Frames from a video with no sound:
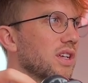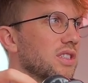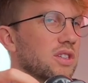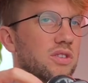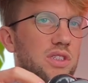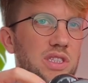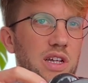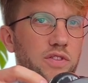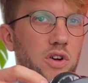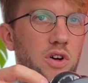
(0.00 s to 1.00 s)
So to
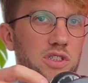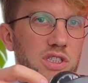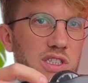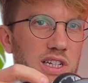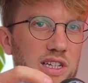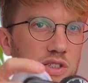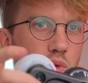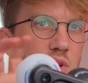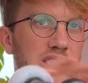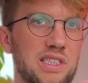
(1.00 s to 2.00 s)
save costs, it's
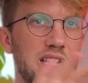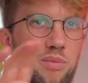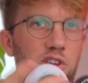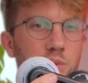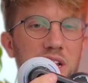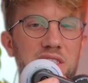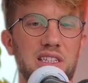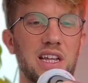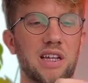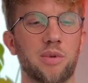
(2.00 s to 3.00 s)
always the same bit of plastic,